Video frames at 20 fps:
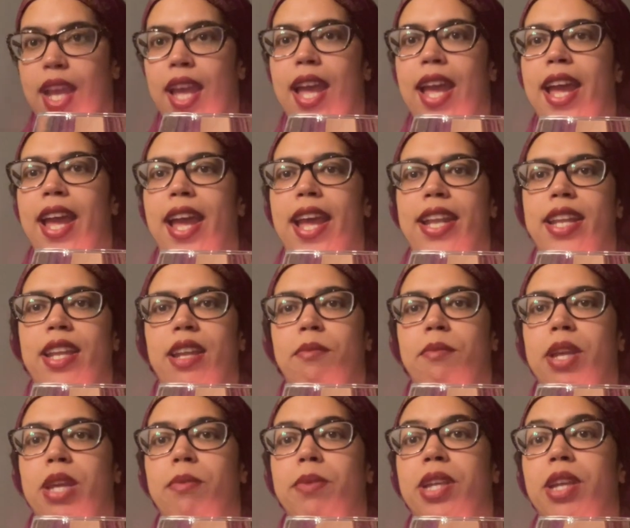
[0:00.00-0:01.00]
And
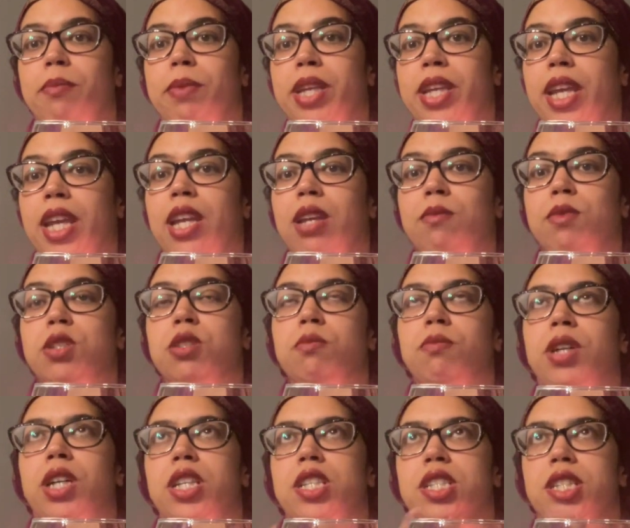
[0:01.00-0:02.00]
maybe it became too
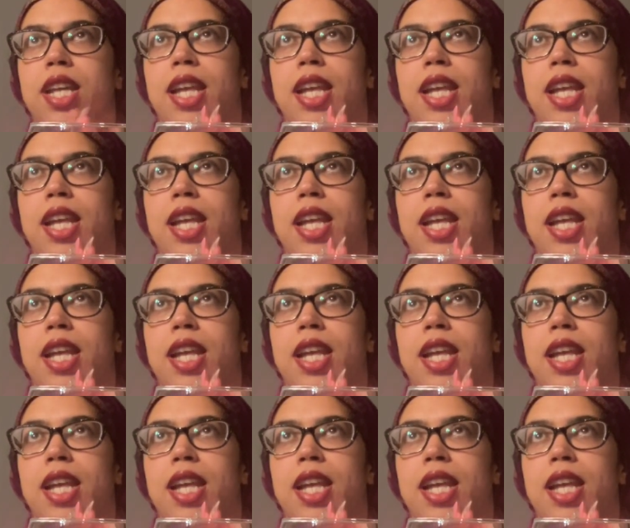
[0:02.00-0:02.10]
much,